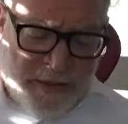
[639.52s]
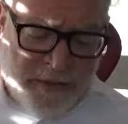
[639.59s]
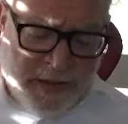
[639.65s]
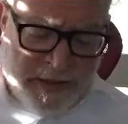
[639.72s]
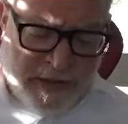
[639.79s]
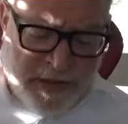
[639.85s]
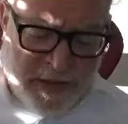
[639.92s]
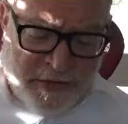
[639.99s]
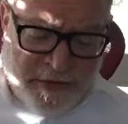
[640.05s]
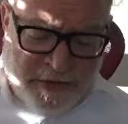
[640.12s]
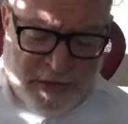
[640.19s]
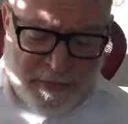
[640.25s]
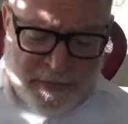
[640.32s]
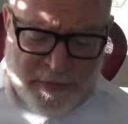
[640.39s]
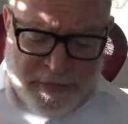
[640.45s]
Vasa
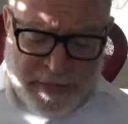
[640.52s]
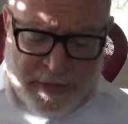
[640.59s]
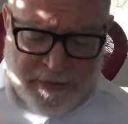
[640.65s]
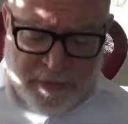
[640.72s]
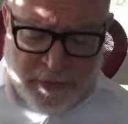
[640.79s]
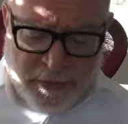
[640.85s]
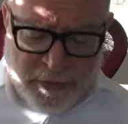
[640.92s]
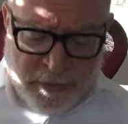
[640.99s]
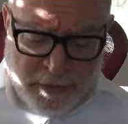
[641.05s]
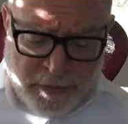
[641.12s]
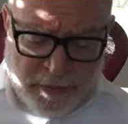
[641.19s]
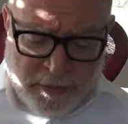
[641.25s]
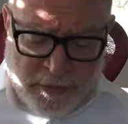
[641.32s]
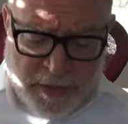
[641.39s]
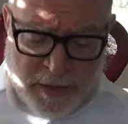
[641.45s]
Hashem
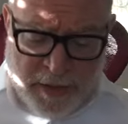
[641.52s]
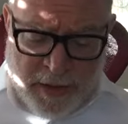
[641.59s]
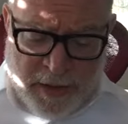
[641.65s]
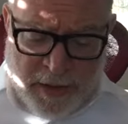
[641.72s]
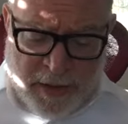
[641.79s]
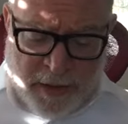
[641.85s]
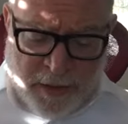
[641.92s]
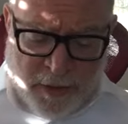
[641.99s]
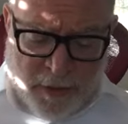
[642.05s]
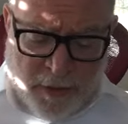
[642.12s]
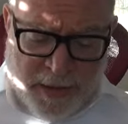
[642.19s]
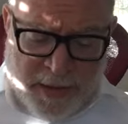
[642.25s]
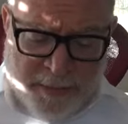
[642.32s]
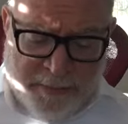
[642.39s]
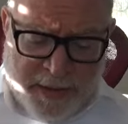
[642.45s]
tzvokot
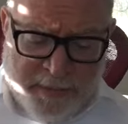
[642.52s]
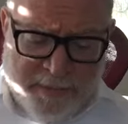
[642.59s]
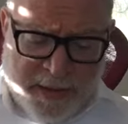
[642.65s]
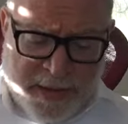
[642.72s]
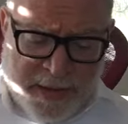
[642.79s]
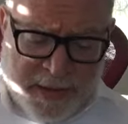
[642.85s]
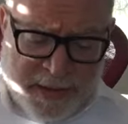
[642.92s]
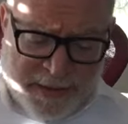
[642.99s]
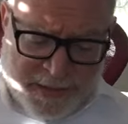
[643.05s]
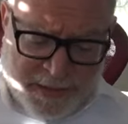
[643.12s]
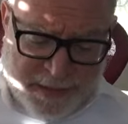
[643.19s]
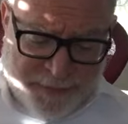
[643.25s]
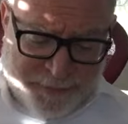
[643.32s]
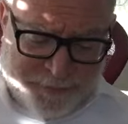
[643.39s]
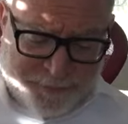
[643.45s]
lechol amim bahar
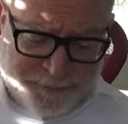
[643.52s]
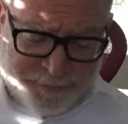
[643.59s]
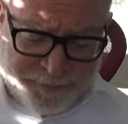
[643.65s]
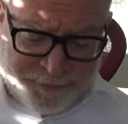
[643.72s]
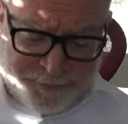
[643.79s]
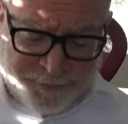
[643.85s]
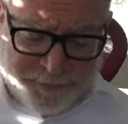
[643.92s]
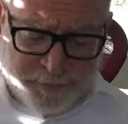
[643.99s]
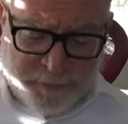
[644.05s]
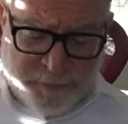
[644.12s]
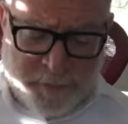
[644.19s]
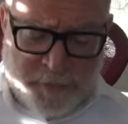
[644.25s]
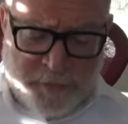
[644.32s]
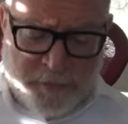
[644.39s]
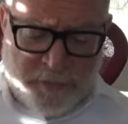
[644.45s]
hazeh.
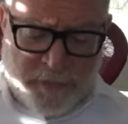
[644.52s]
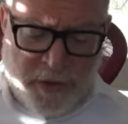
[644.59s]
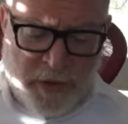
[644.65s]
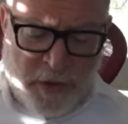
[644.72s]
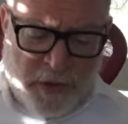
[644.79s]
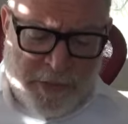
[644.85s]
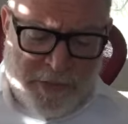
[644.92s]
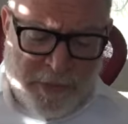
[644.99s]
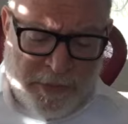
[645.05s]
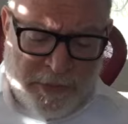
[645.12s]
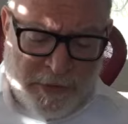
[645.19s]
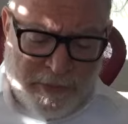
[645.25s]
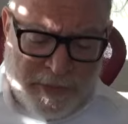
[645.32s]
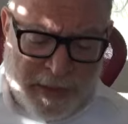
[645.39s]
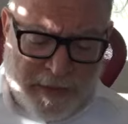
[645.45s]
God is going
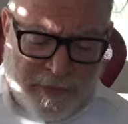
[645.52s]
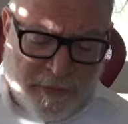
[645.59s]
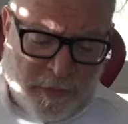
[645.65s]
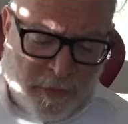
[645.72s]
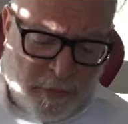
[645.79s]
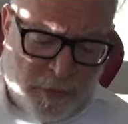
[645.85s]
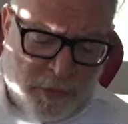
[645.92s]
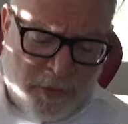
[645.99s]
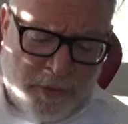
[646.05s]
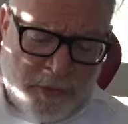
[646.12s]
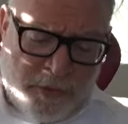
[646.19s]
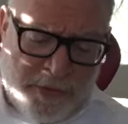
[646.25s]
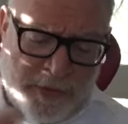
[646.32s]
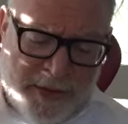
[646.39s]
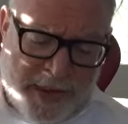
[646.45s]
to make for
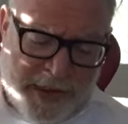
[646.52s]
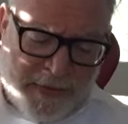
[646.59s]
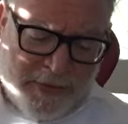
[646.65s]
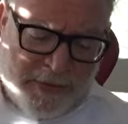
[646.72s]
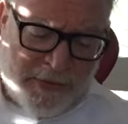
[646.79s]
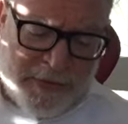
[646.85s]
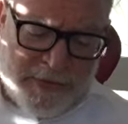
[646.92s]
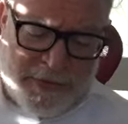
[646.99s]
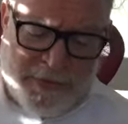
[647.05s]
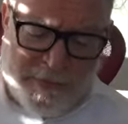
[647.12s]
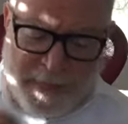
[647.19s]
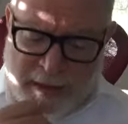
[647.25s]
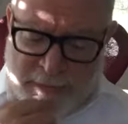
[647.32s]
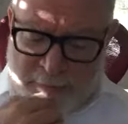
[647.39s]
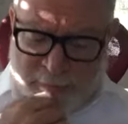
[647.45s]
all the nations on this
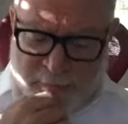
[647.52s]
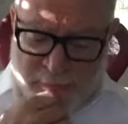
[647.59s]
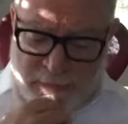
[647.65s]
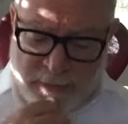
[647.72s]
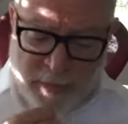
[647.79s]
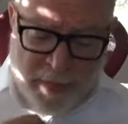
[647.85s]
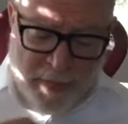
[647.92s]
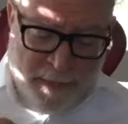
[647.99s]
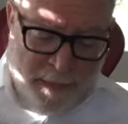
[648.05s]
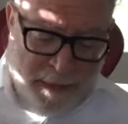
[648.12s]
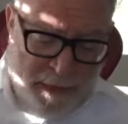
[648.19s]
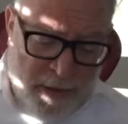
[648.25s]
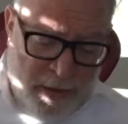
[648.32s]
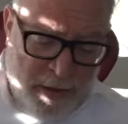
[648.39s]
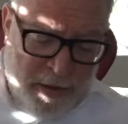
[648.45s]
mountain
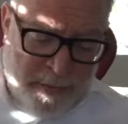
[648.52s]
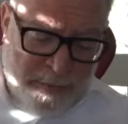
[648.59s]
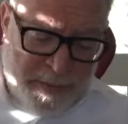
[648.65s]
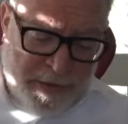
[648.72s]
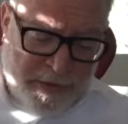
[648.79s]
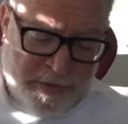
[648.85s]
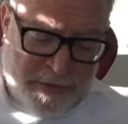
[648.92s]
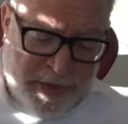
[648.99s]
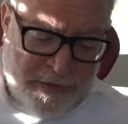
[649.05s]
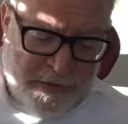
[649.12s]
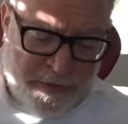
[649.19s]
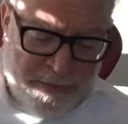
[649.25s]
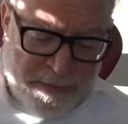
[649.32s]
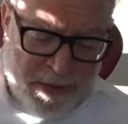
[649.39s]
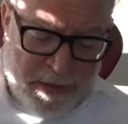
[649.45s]
He's
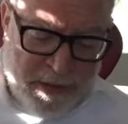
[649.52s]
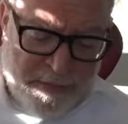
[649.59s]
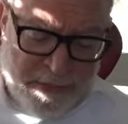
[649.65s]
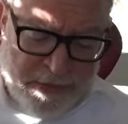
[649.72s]
going